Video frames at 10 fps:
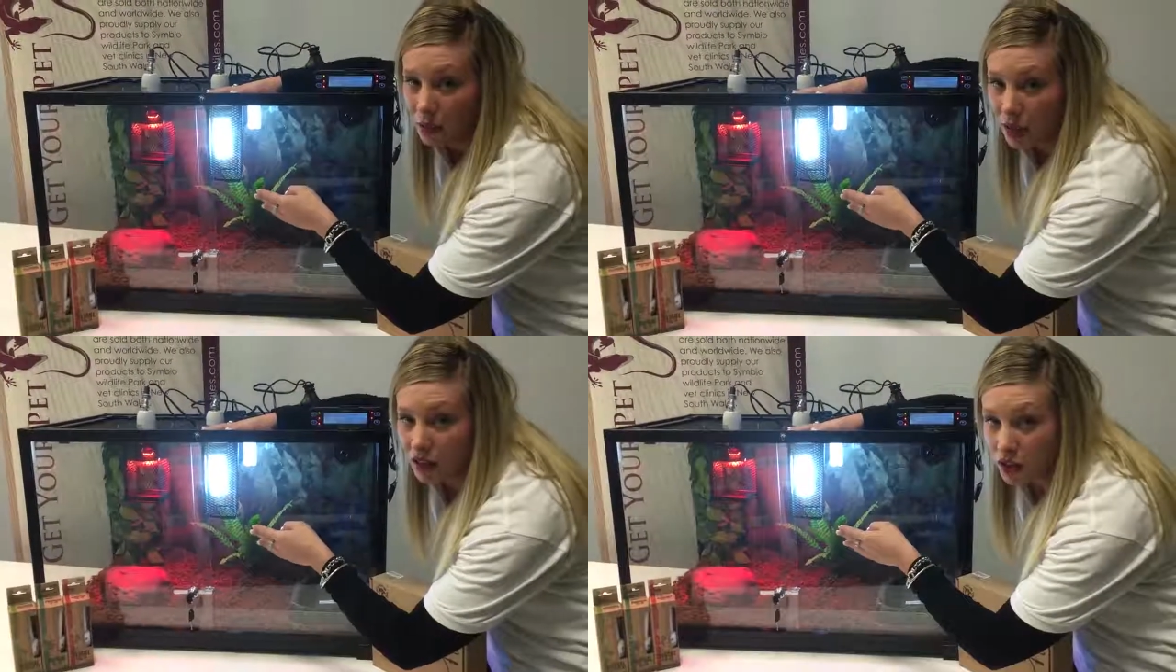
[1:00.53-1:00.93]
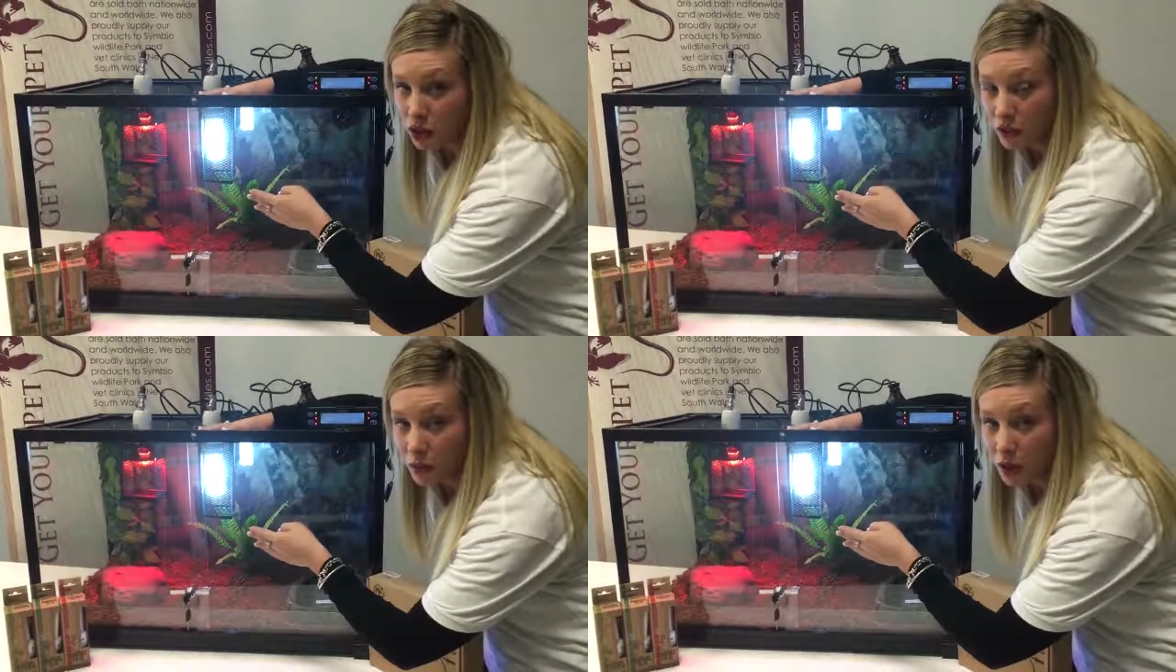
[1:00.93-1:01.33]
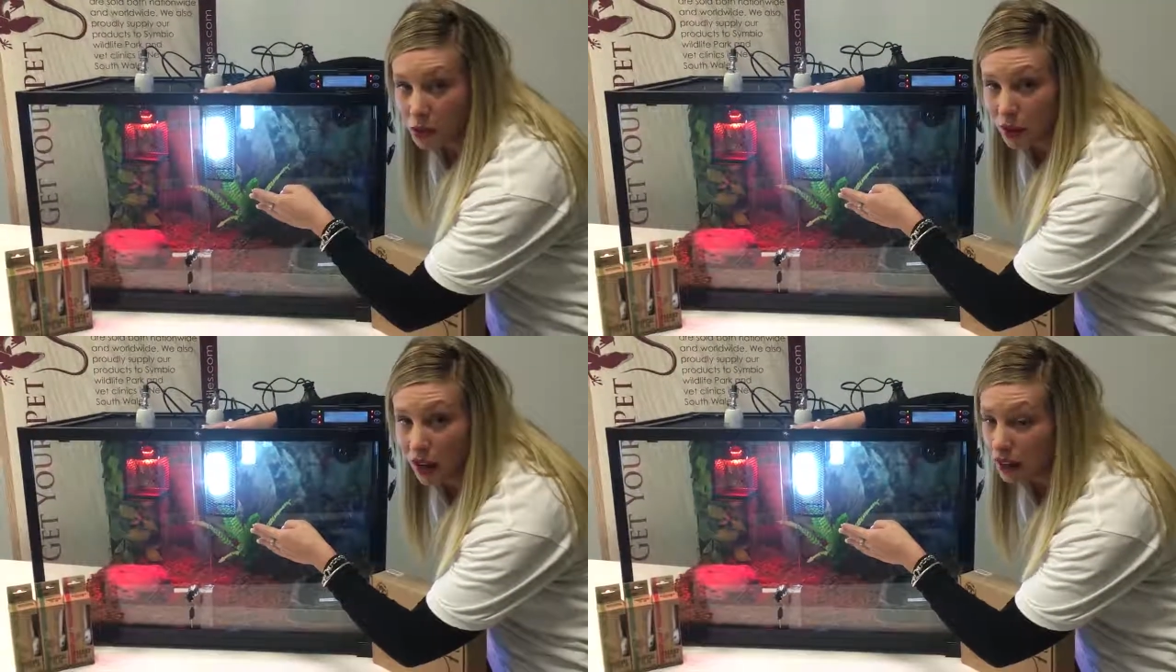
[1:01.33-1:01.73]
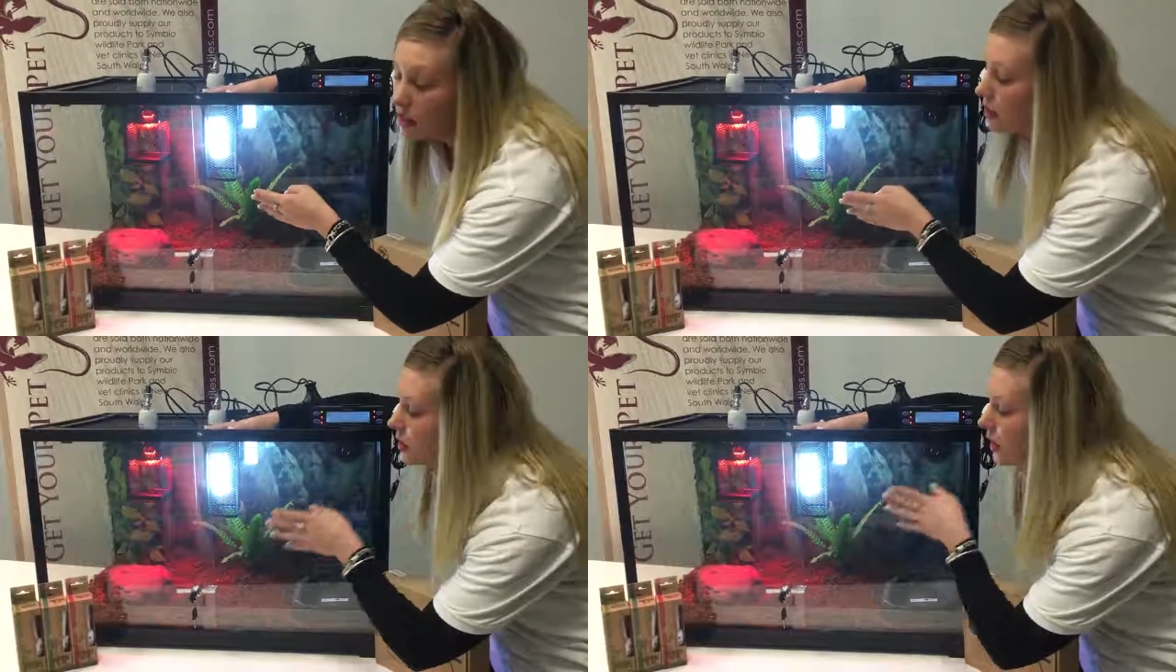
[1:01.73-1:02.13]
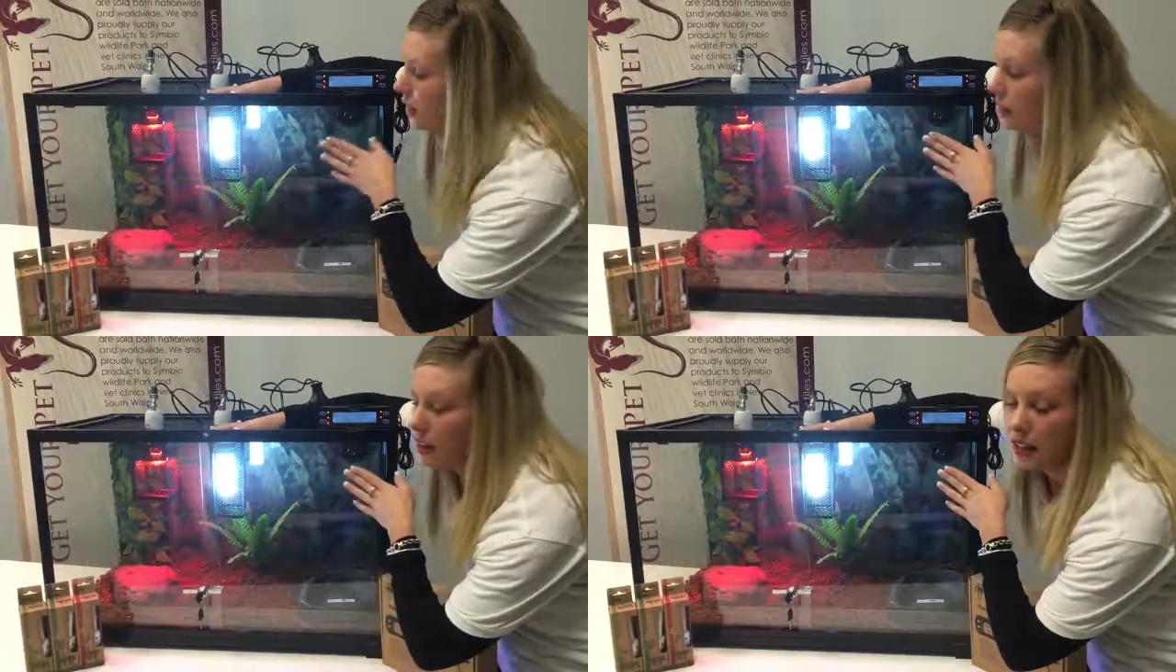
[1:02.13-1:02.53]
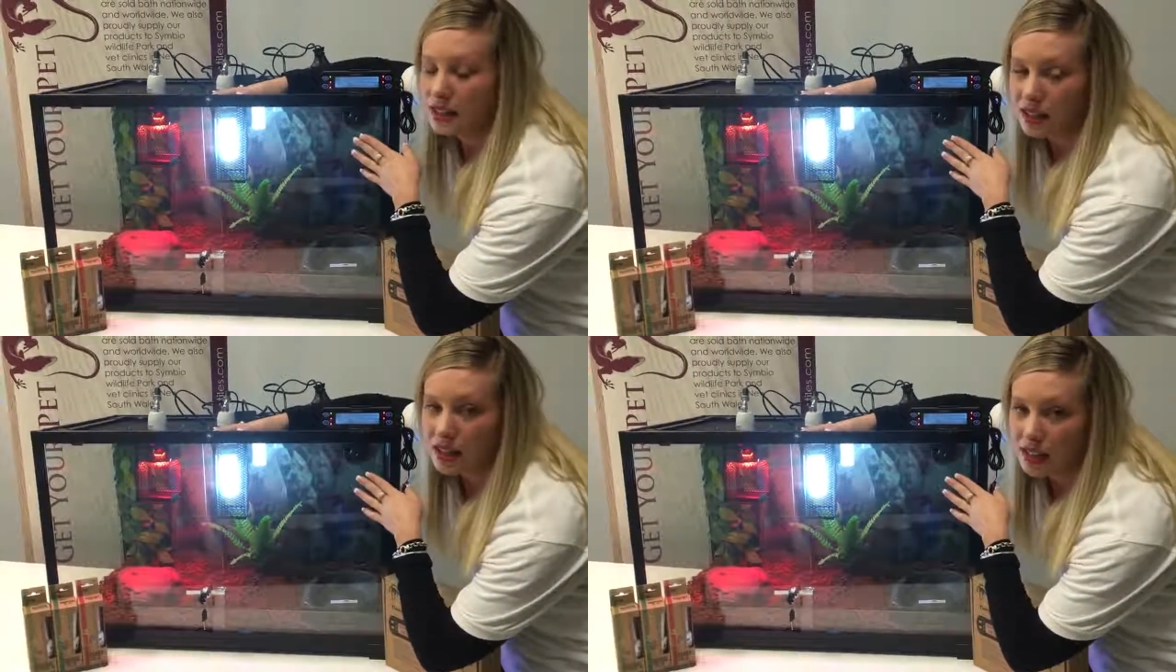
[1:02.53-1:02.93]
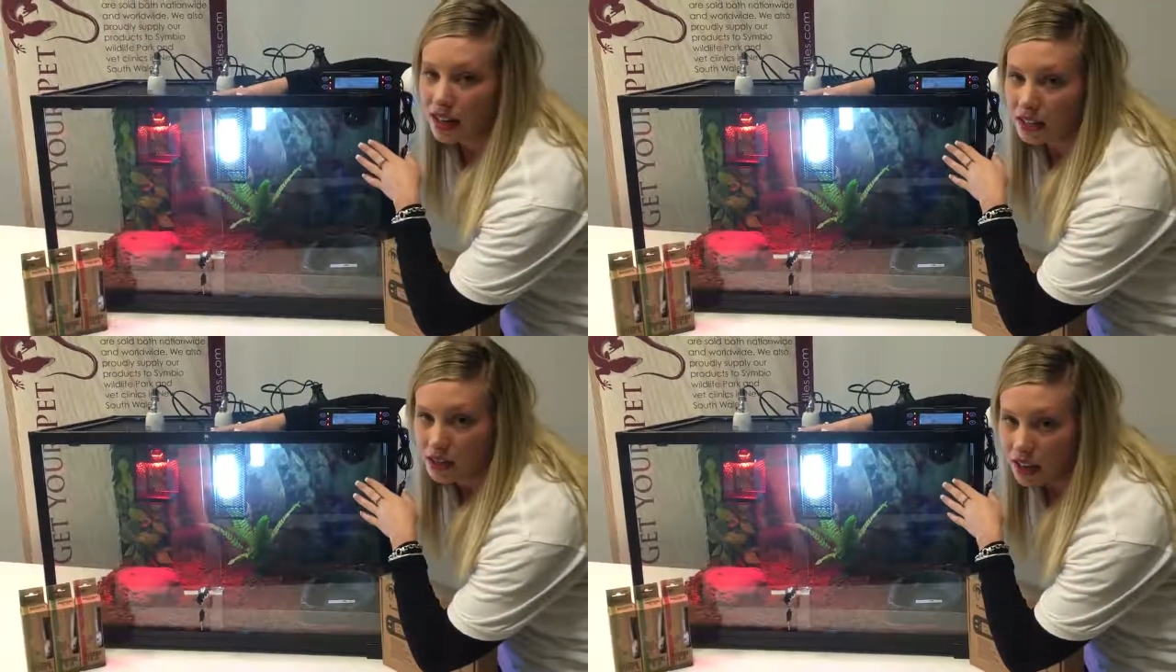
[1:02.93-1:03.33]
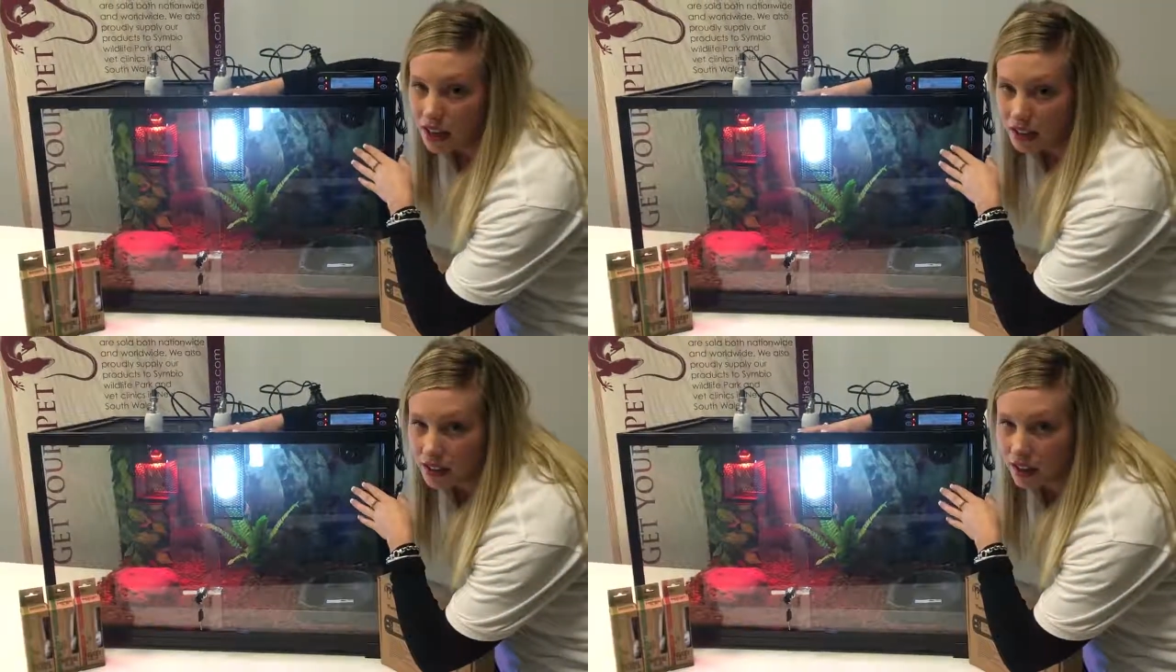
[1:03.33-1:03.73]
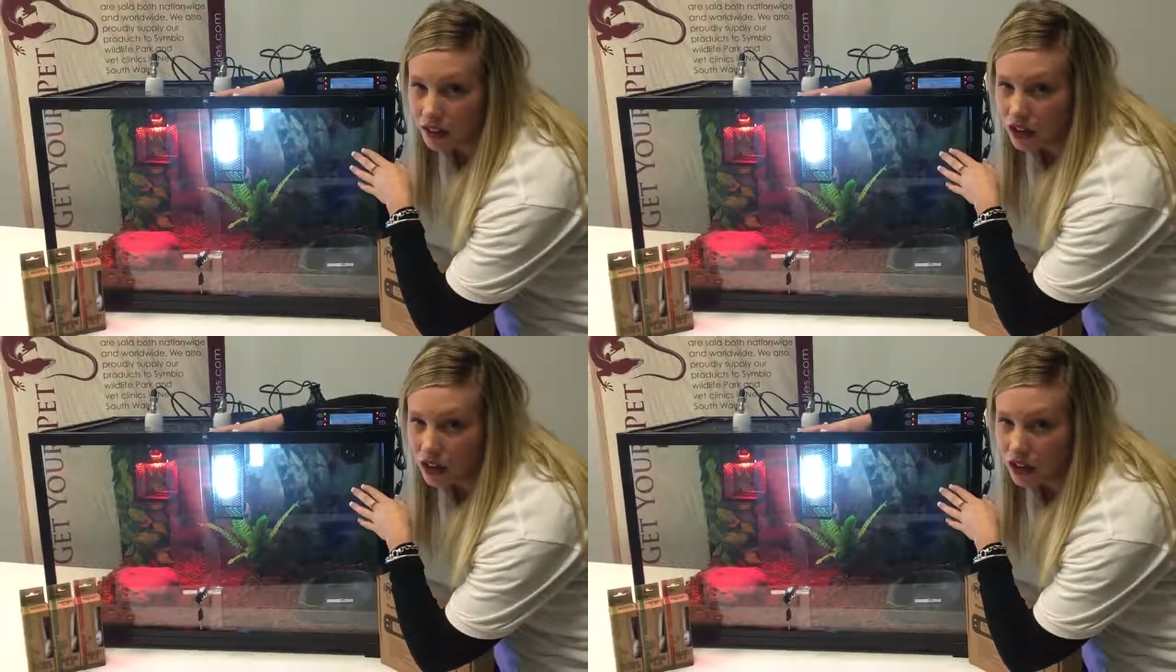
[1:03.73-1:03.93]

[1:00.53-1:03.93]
beneficial for most pythons. And it does aid to add another